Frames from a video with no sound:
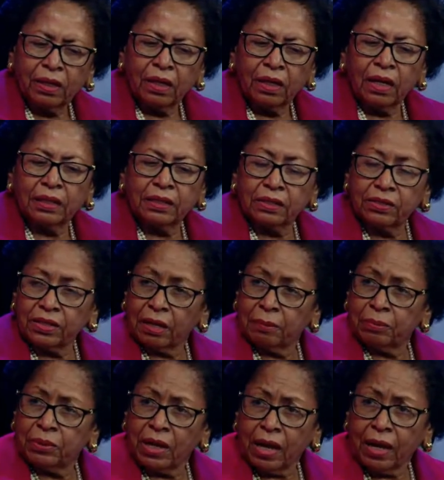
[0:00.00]
At the same
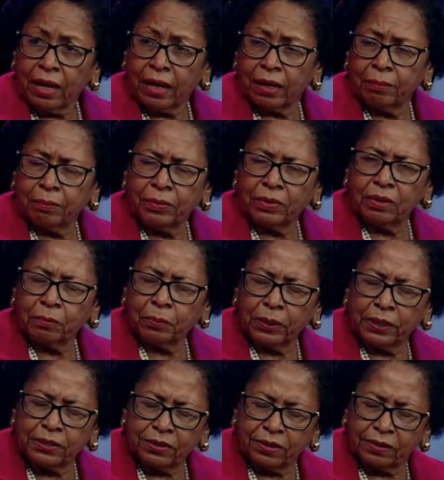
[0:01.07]
time, the
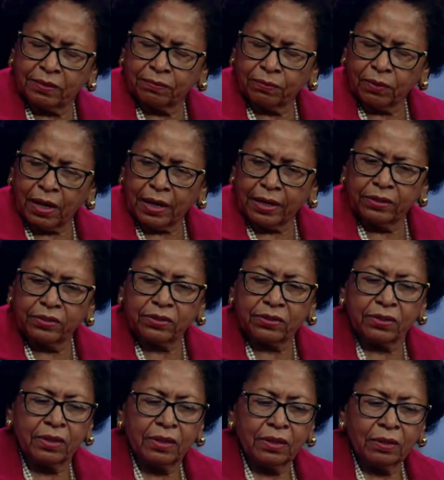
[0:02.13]
president of Rice
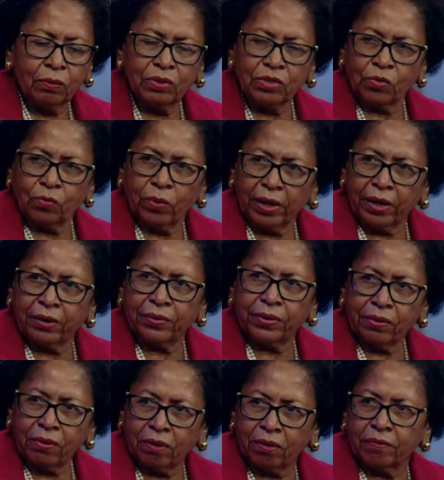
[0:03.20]
was aware that
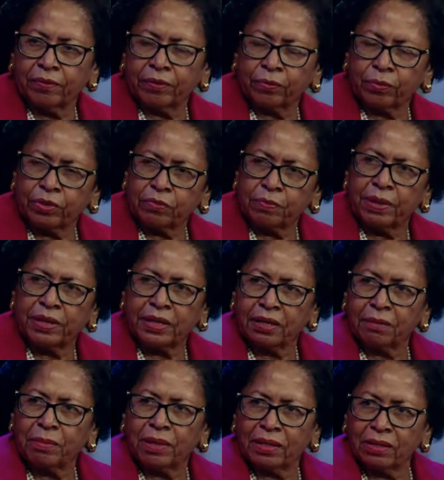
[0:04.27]
Harvard was
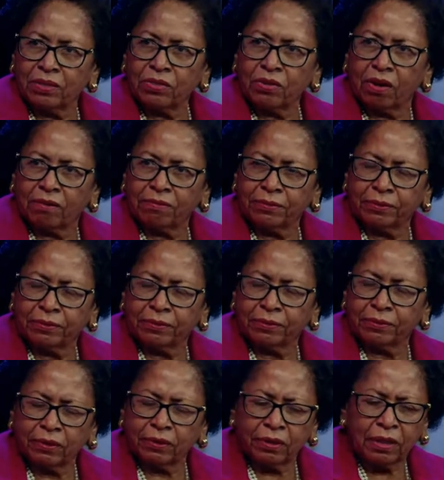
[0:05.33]
making me this offer
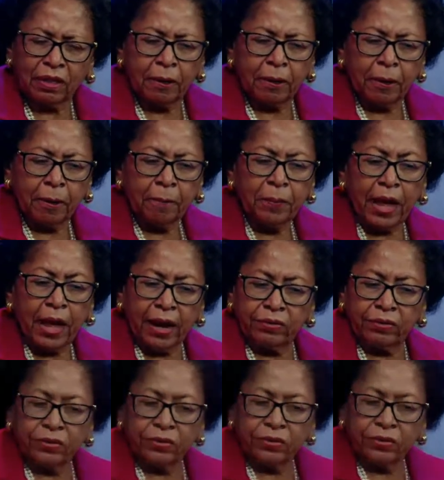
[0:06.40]

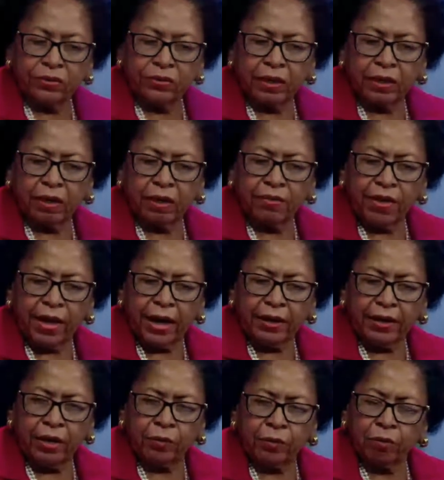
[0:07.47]
and thought
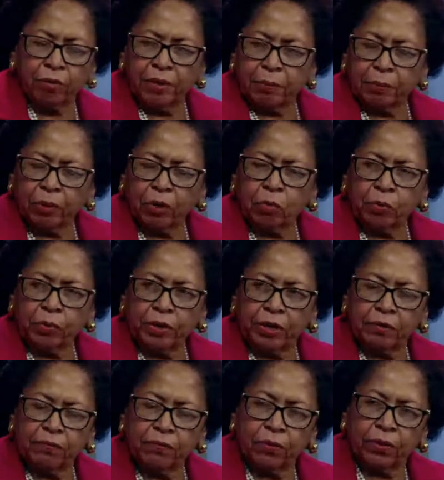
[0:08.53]
that it would be
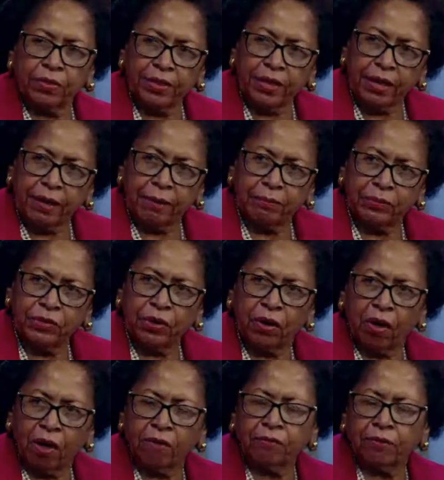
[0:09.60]
appropriate for them
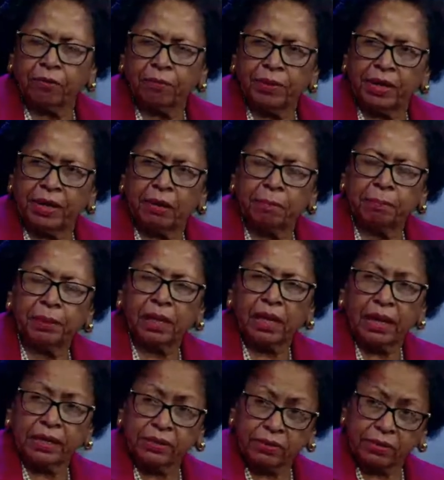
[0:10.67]
to offer me a
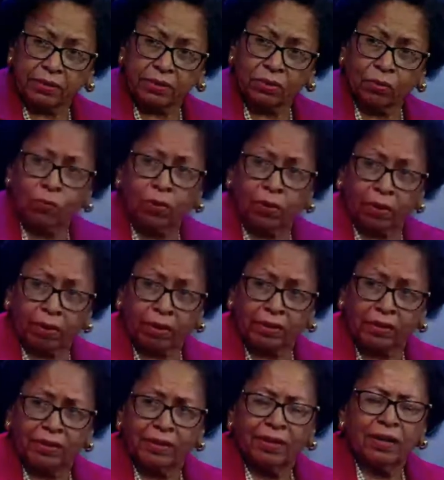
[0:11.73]
place to work.
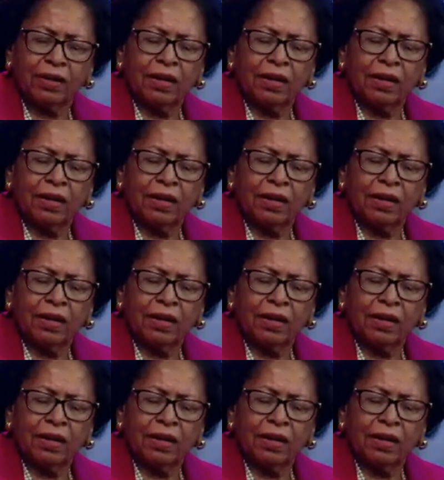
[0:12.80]
Mm-hmm.